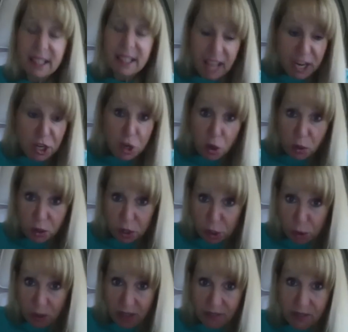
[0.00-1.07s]
I know that you
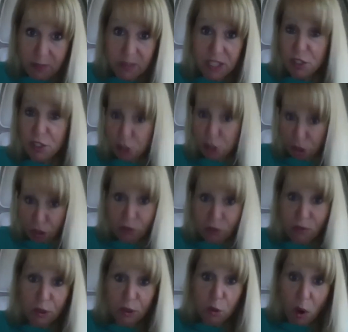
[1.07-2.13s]
have to meet certain
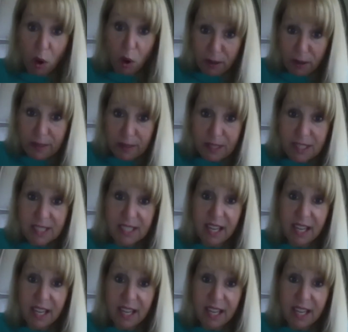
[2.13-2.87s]
requirements.